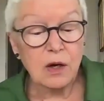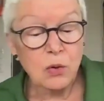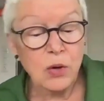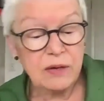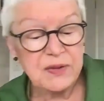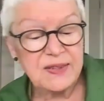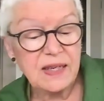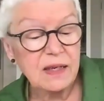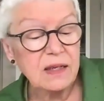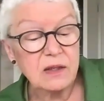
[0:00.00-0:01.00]
who have
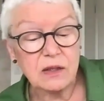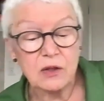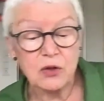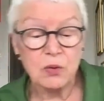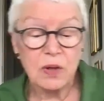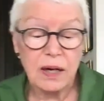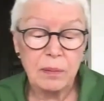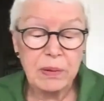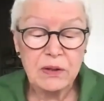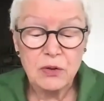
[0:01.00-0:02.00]
skidded into a
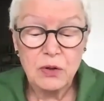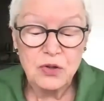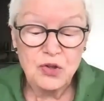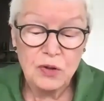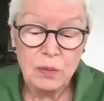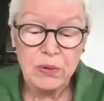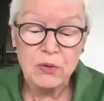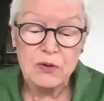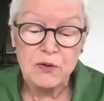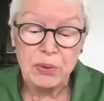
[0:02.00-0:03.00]
Hyperdeutsch
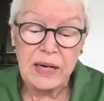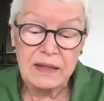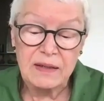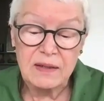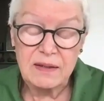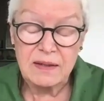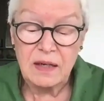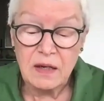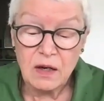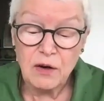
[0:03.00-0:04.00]
abusive practice
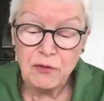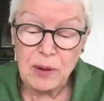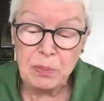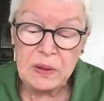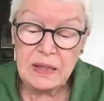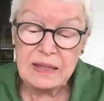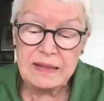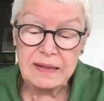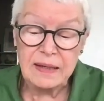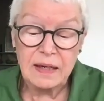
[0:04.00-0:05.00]
of
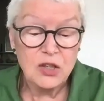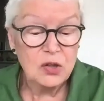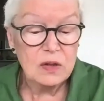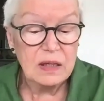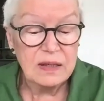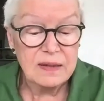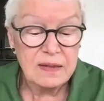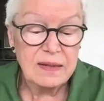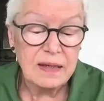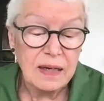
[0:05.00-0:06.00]
weaponizing actually
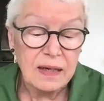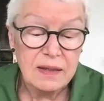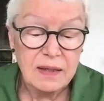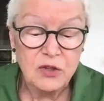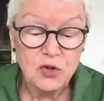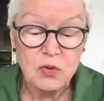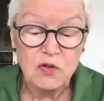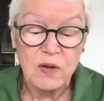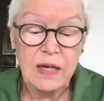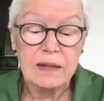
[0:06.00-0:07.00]
existing anti-Jewish
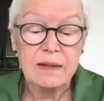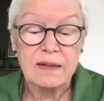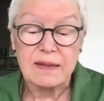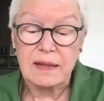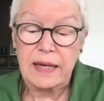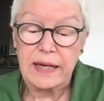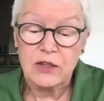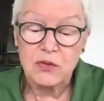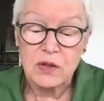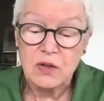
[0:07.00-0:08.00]
violence and
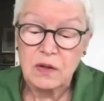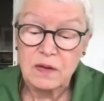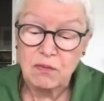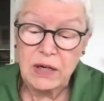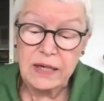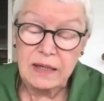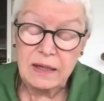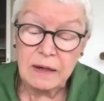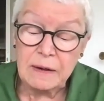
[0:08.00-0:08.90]
hatred on the right